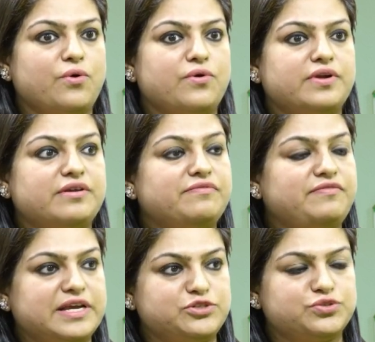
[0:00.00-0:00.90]
or a
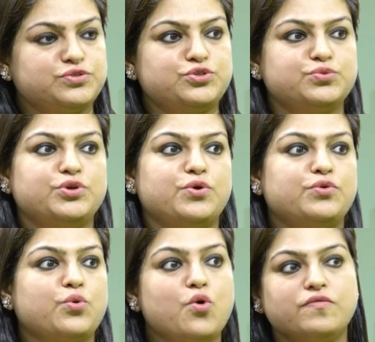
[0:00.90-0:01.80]
reflection to
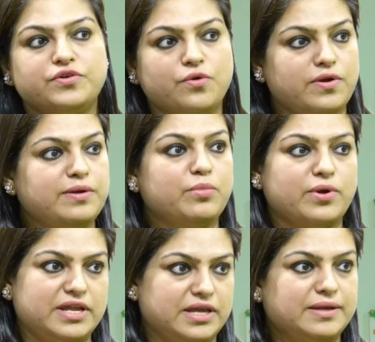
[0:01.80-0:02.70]
your overall
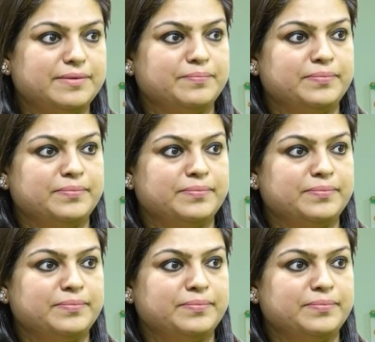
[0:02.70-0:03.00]
body.